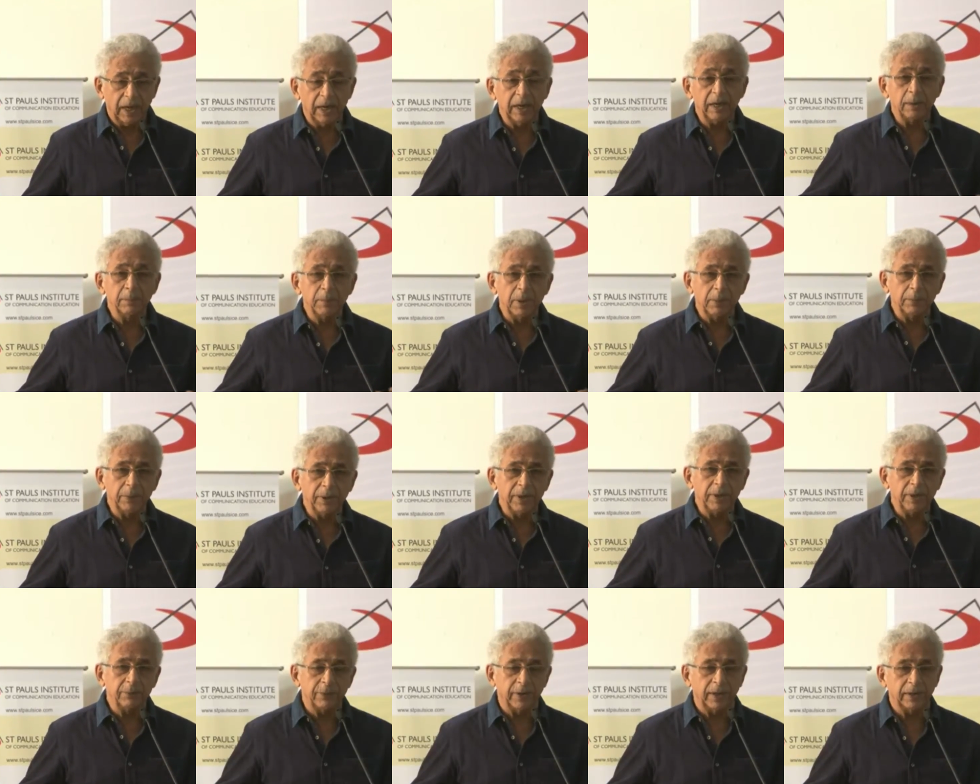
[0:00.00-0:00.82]
I remember,
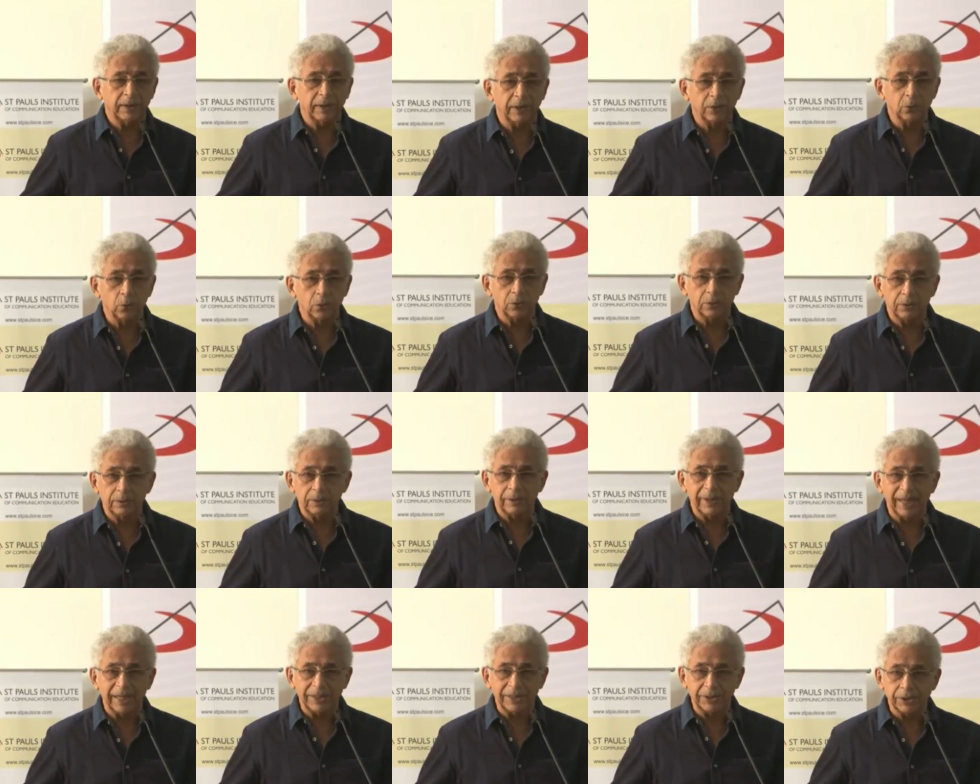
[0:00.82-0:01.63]
in fact, I wrote
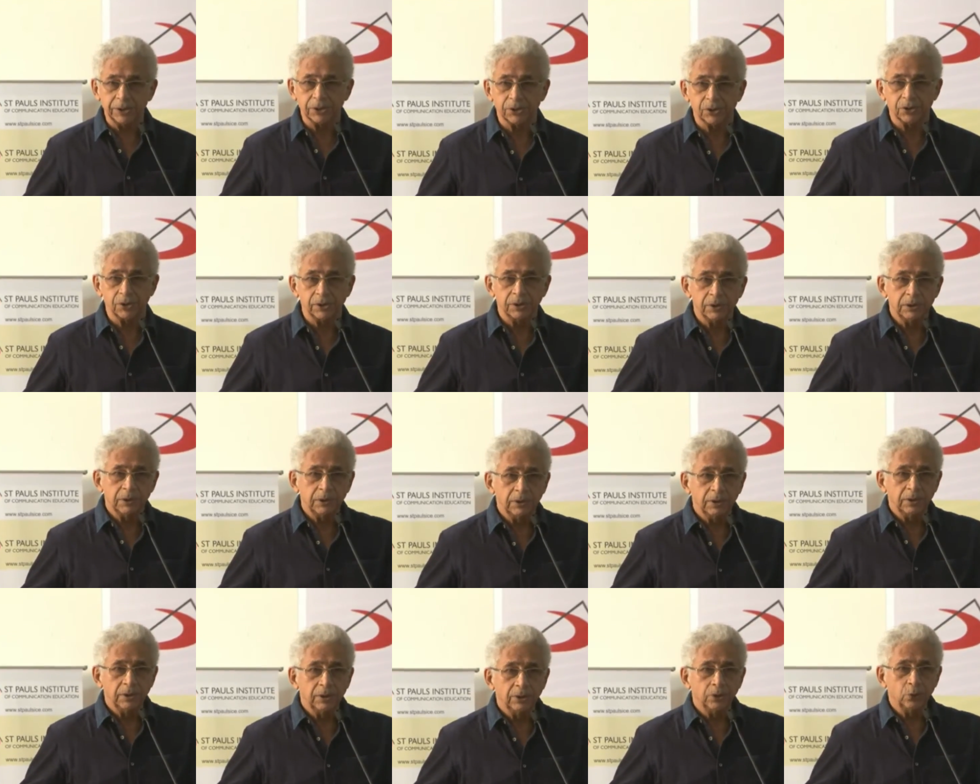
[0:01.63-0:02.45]
letters
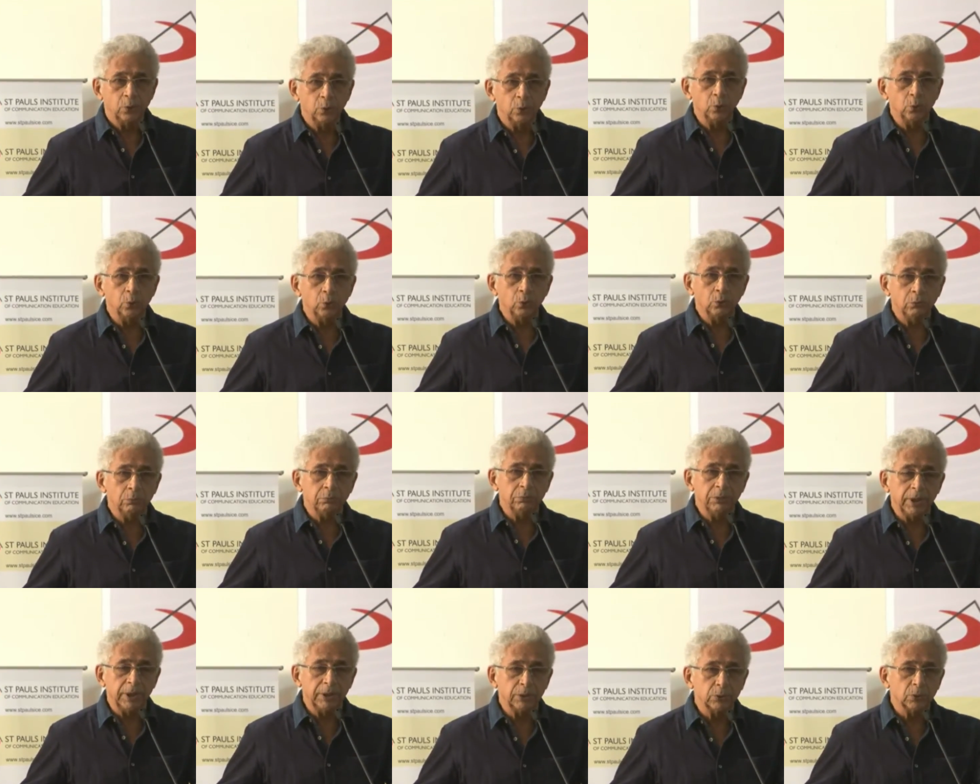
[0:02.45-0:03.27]
to
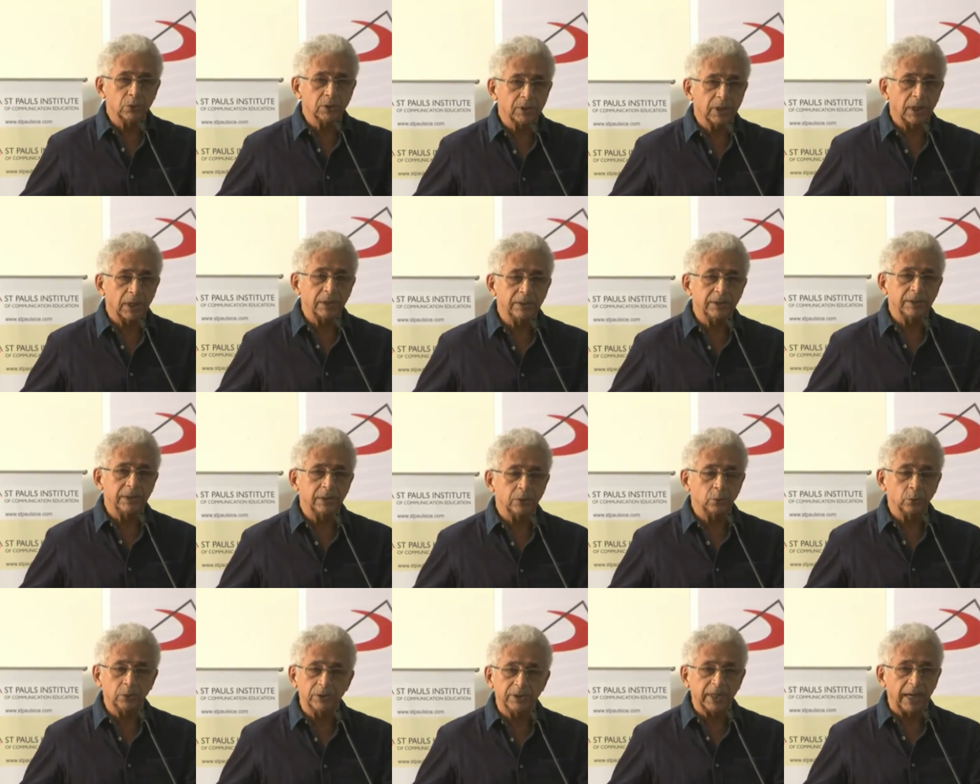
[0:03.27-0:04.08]
the Hindustan,
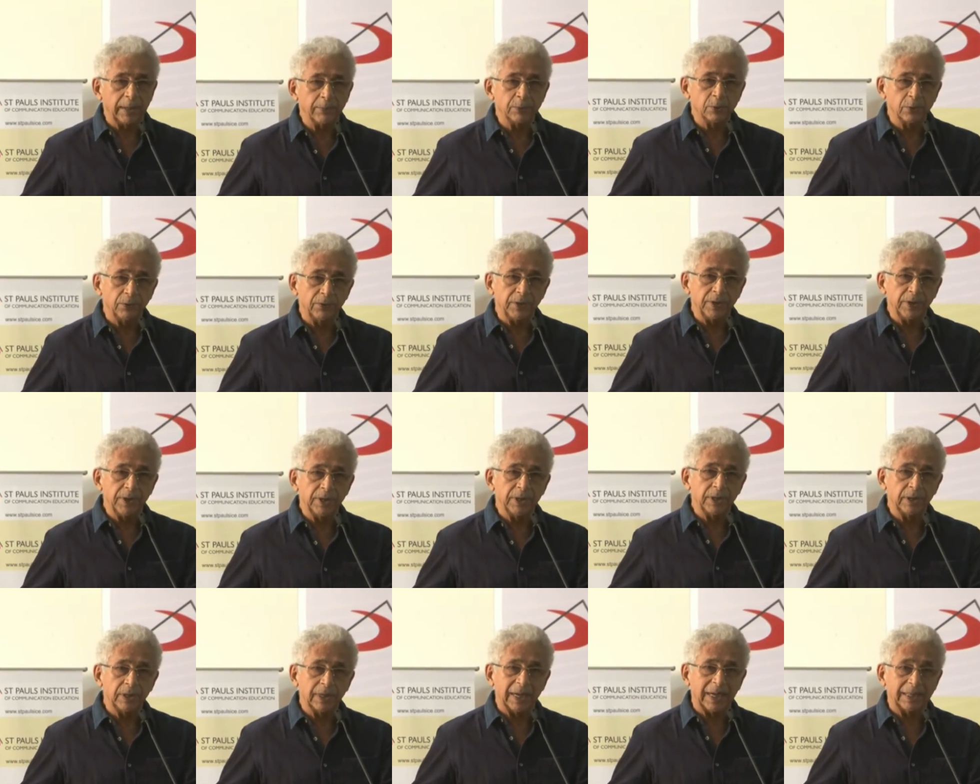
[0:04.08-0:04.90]
to the Times of
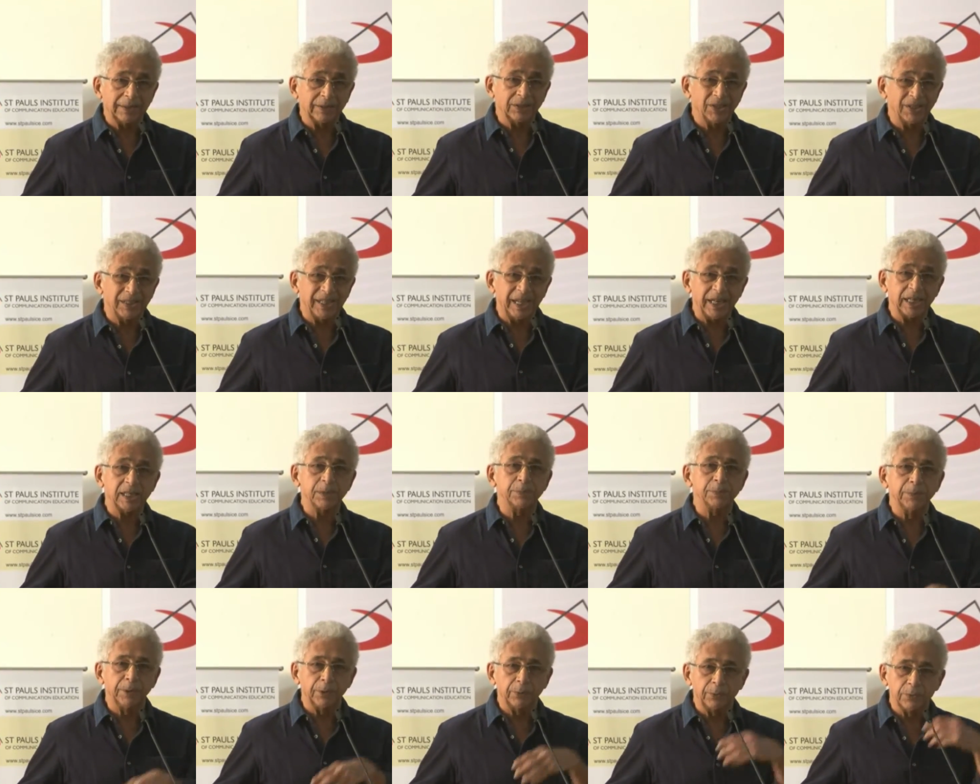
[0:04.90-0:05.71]
India and the
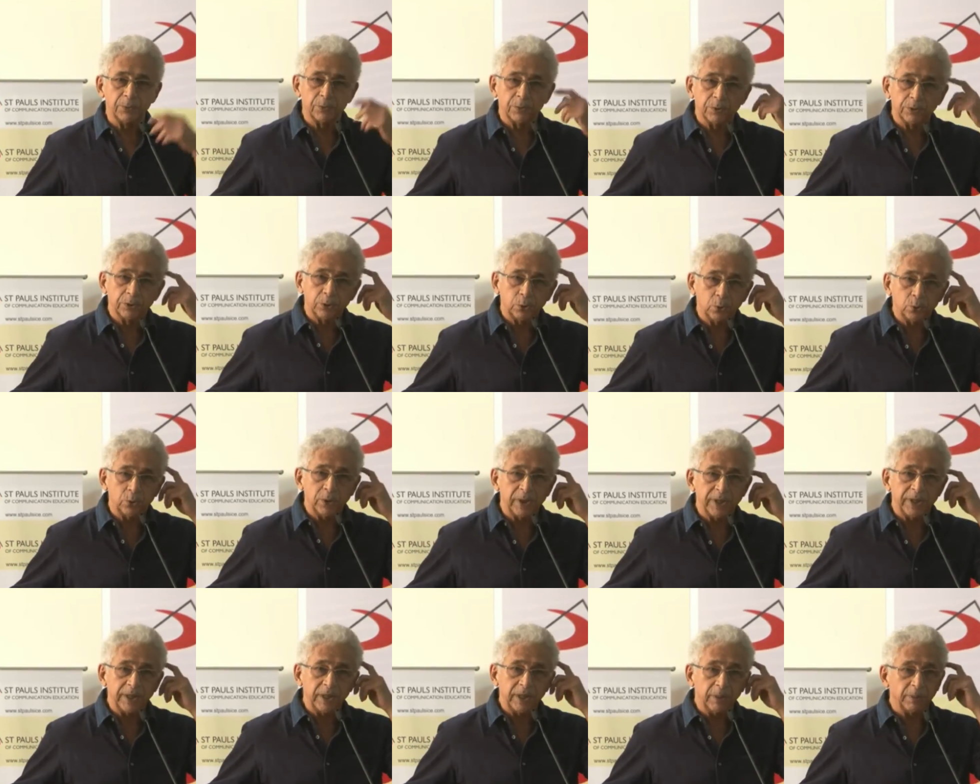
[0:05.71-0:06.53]
Statesman, which were the
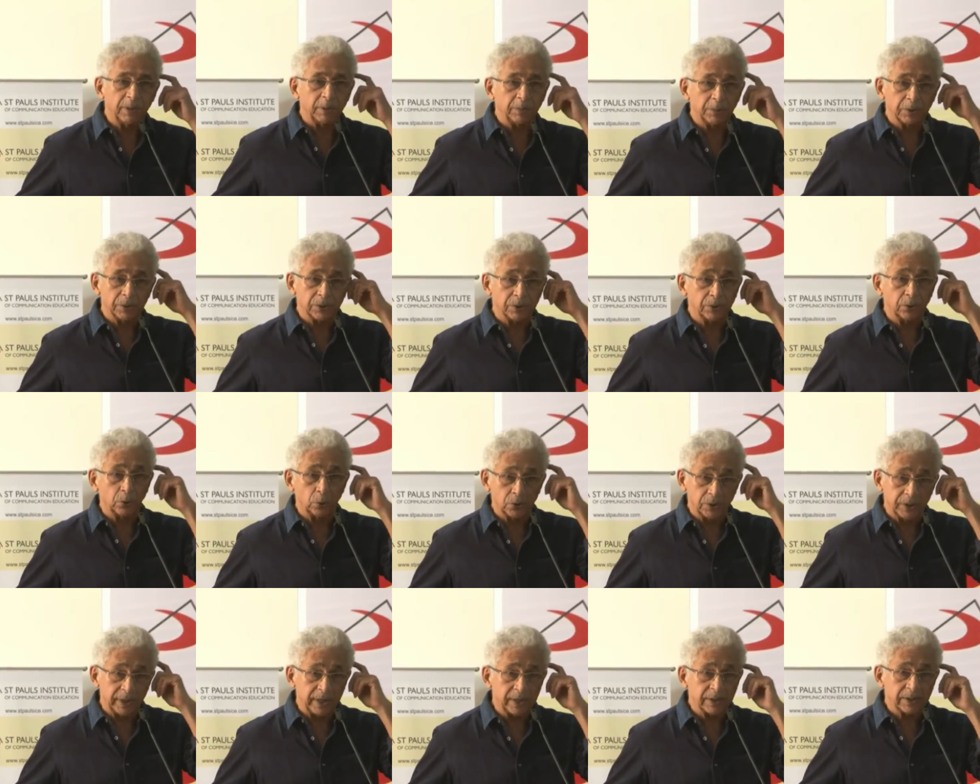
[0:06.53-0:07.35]
two leading papers in
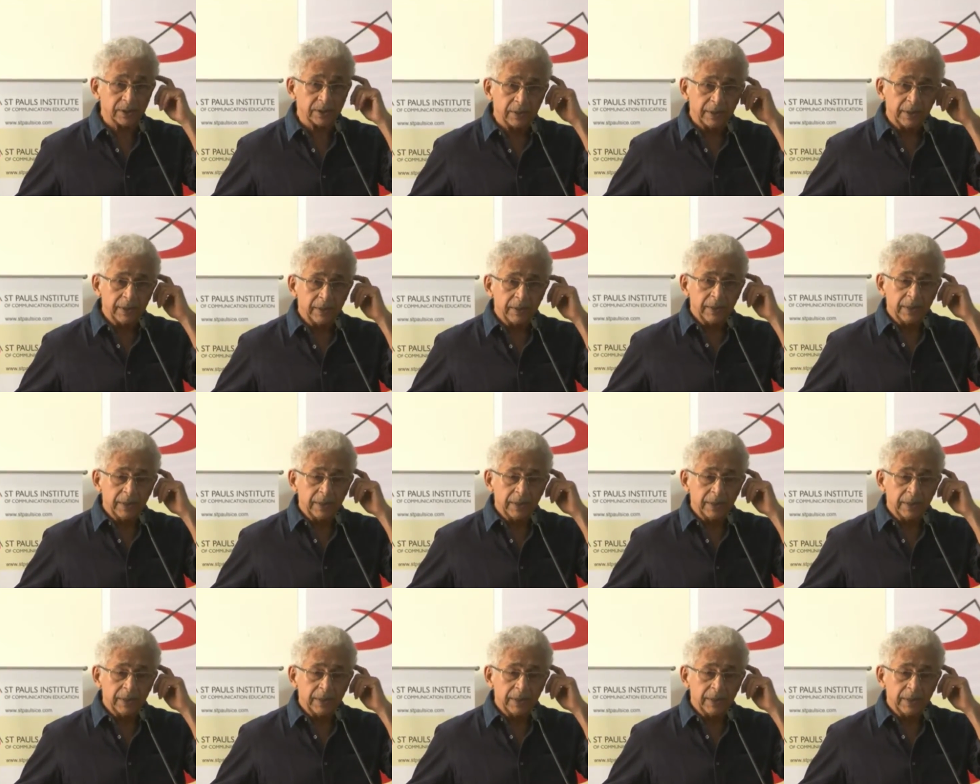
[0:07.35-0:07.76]
those days,